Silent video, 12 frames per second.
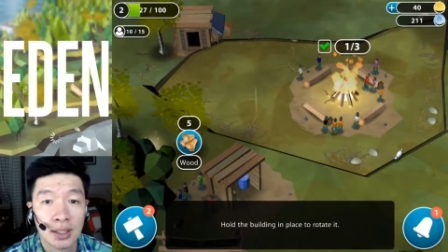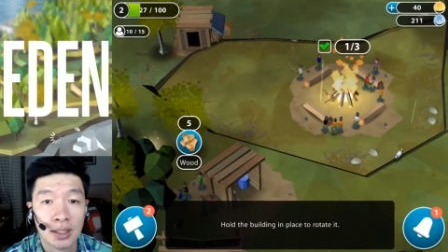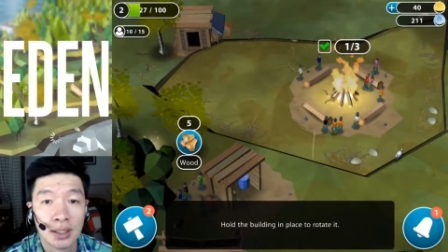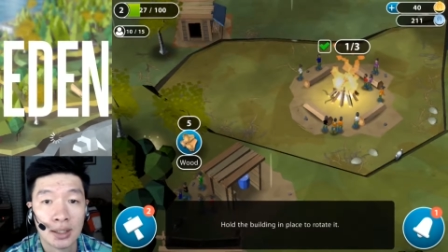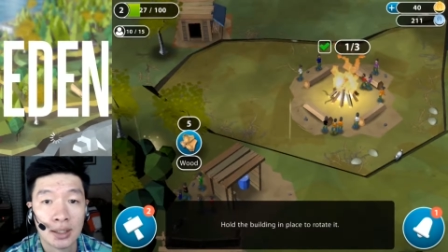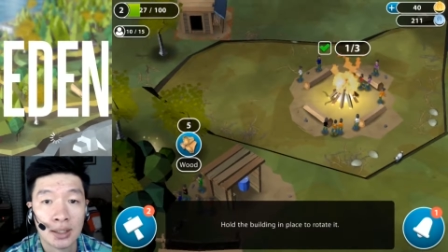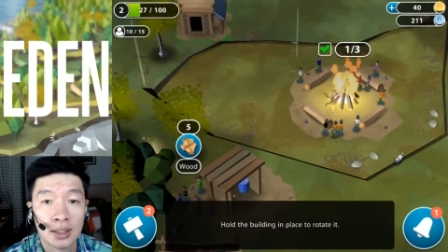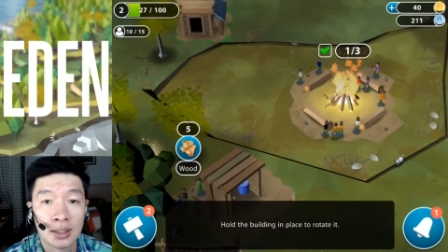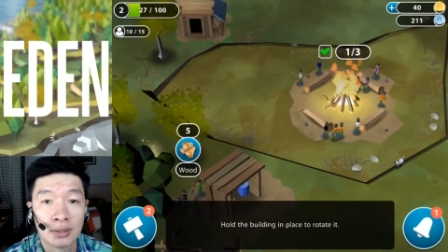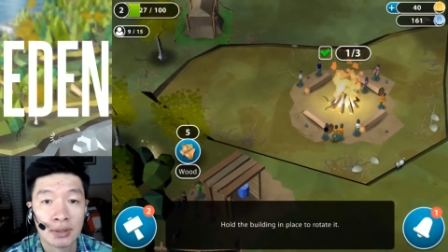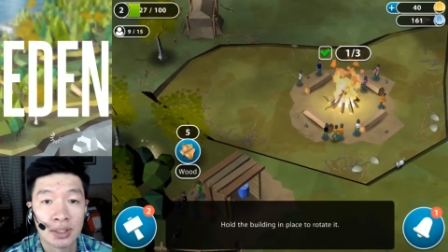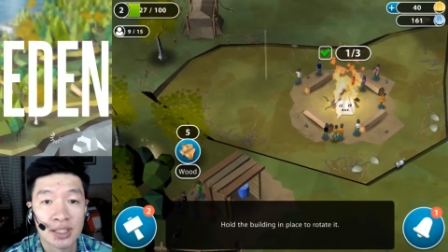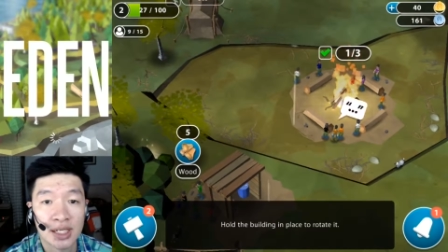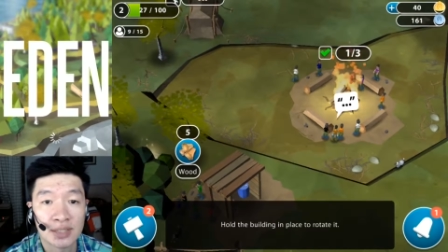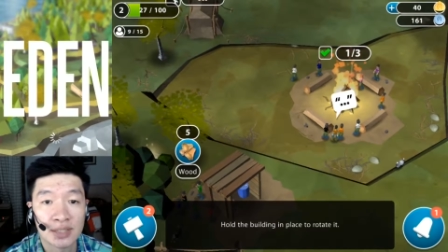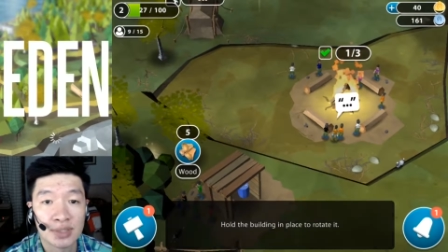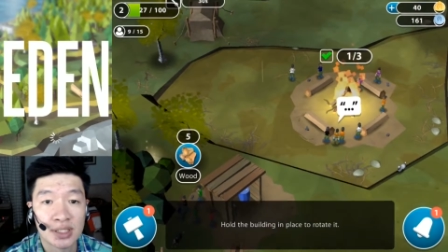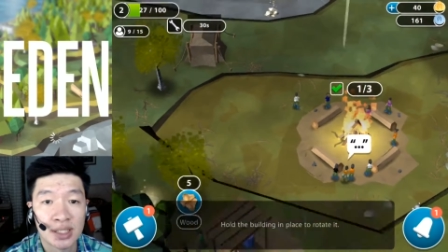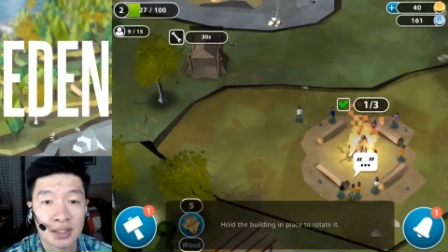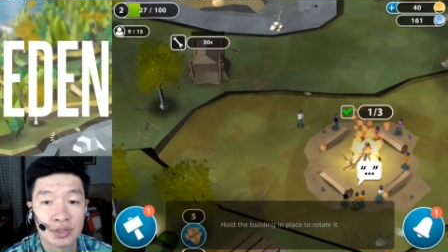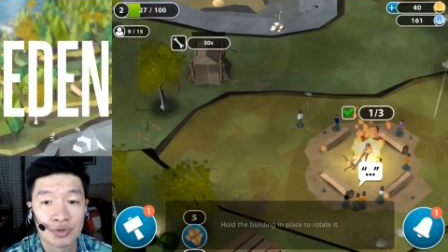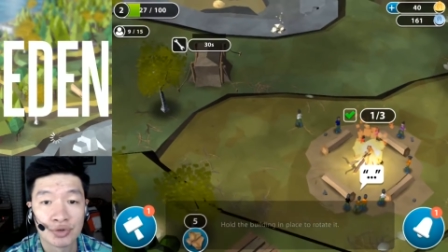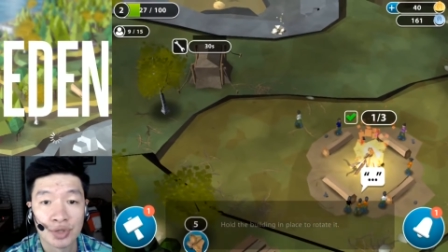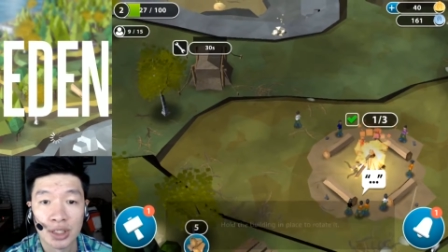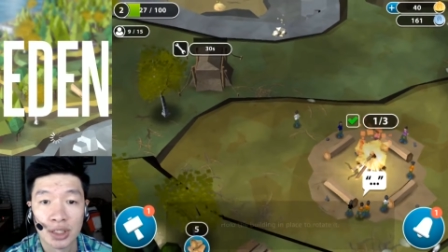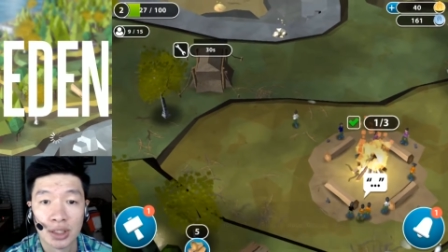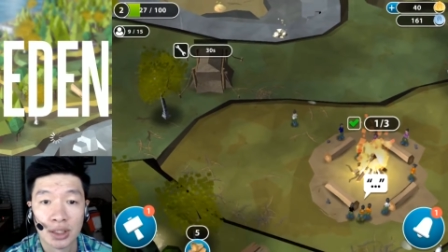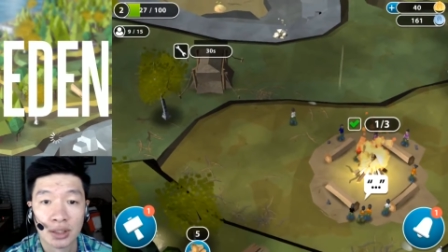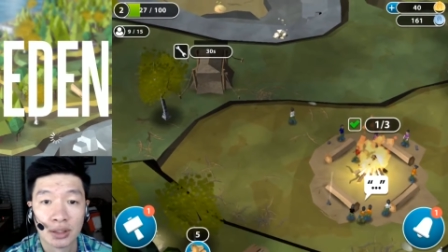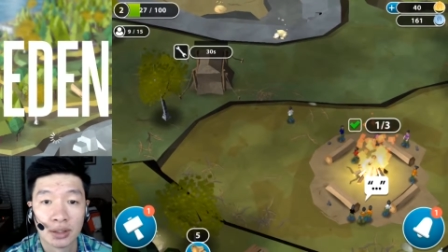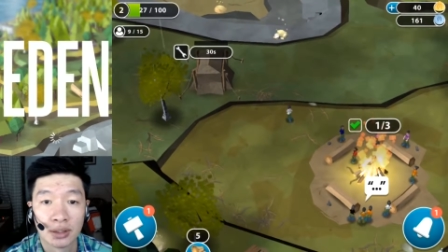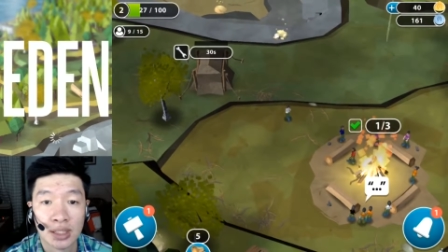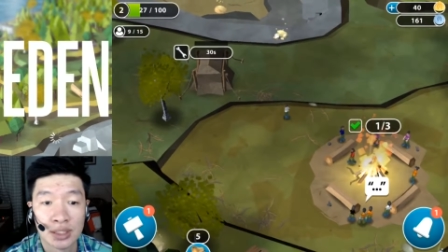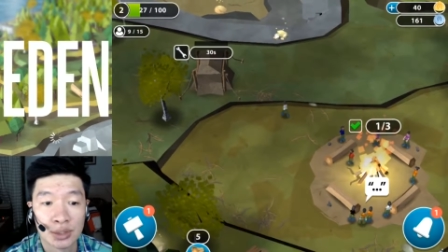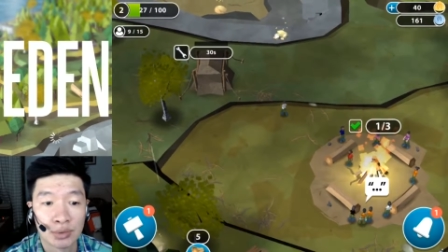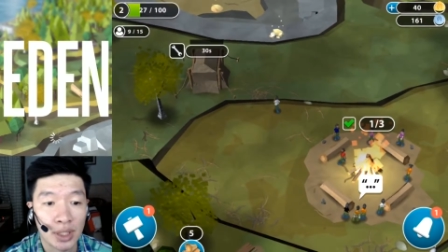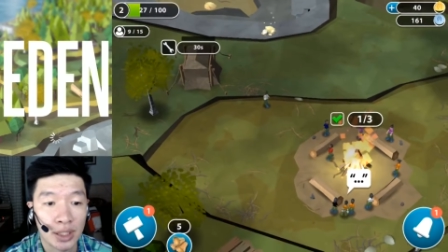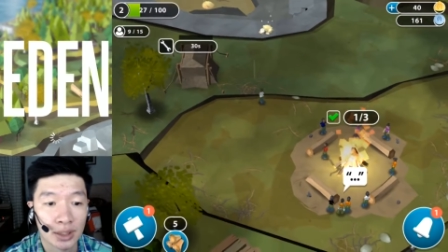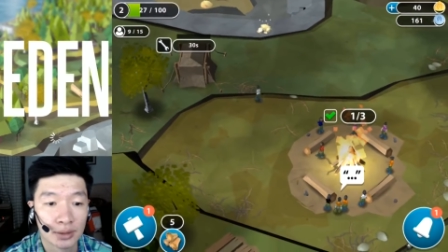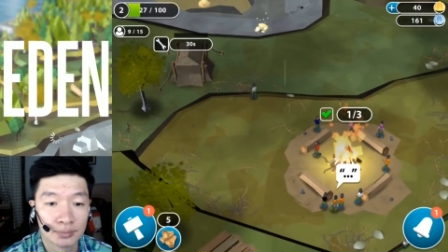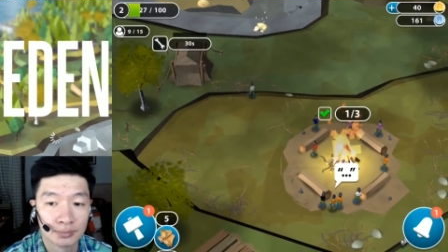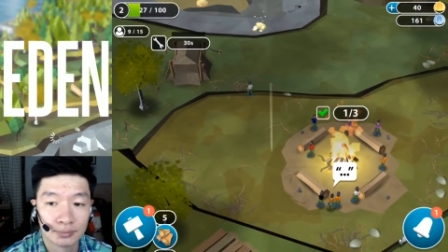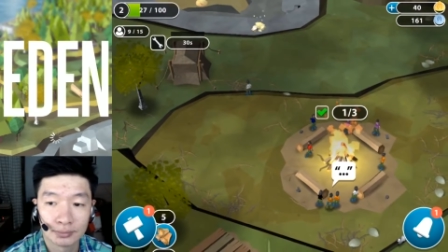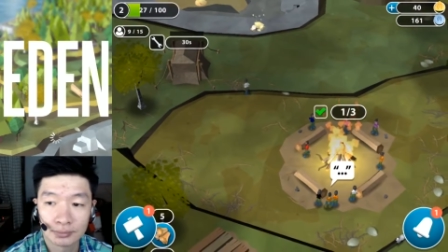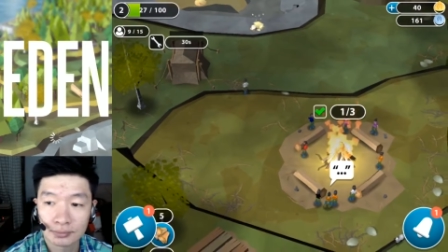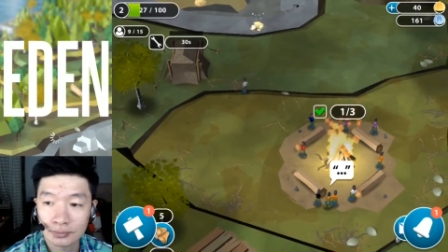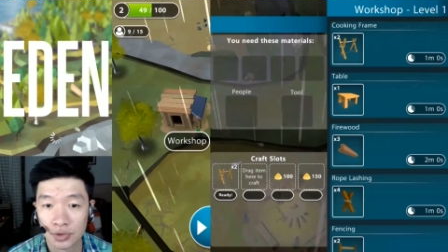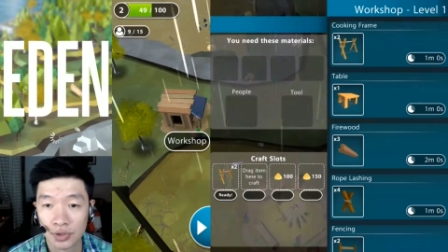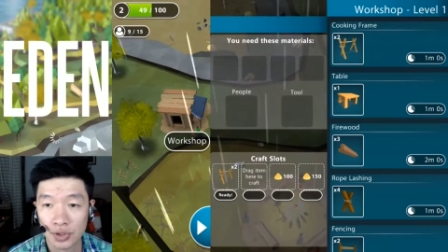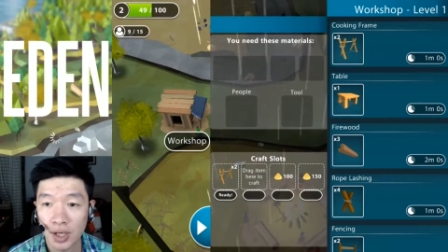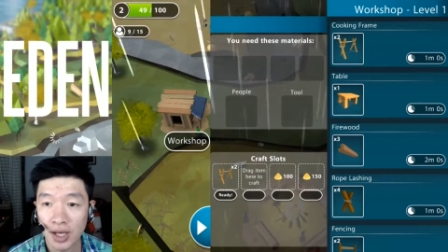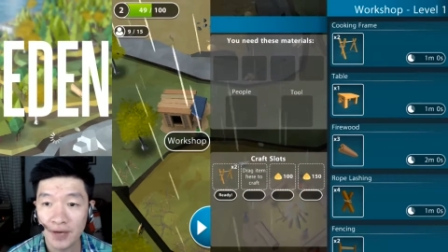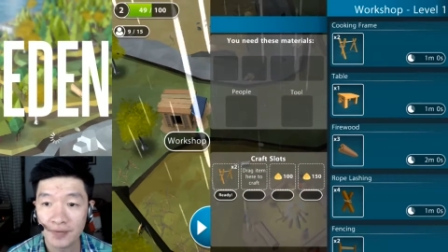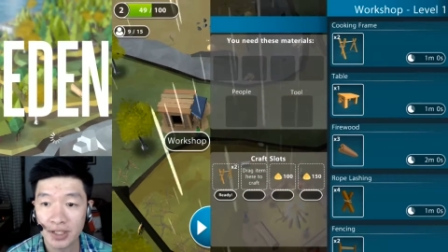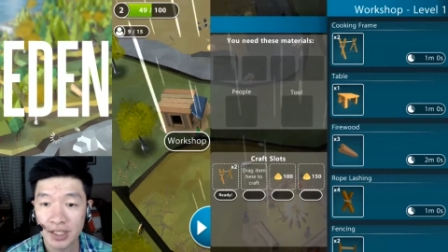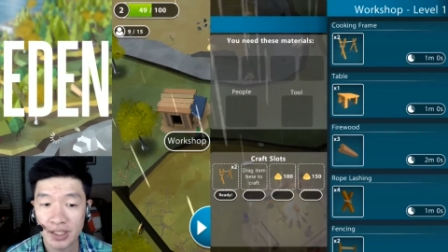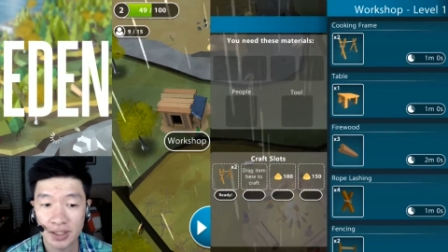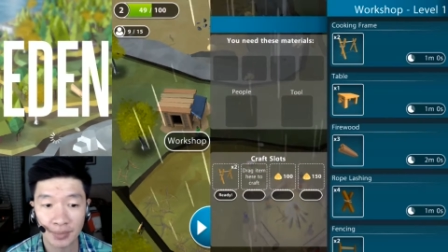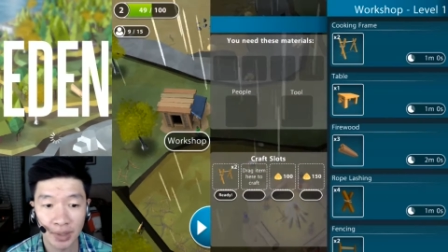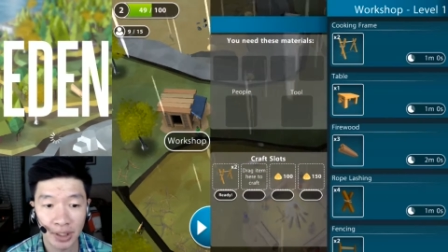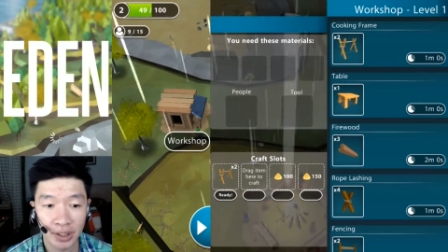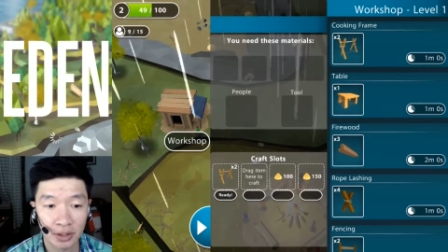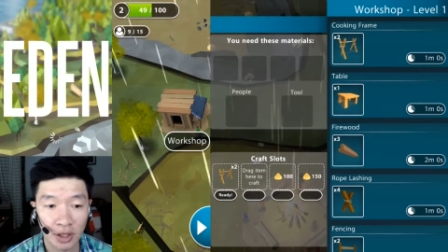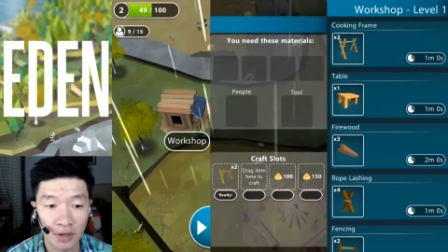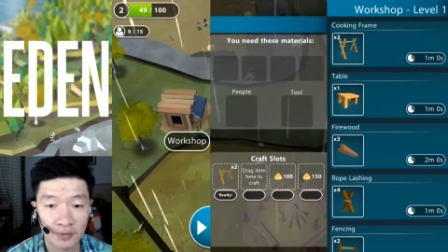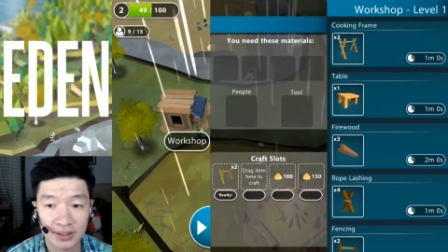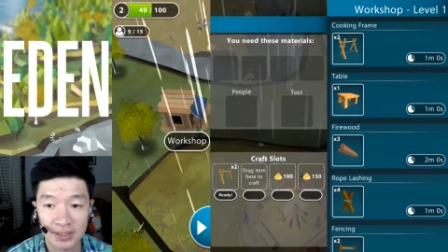Alright, just beside the tree. That's great. So I finished a bit of the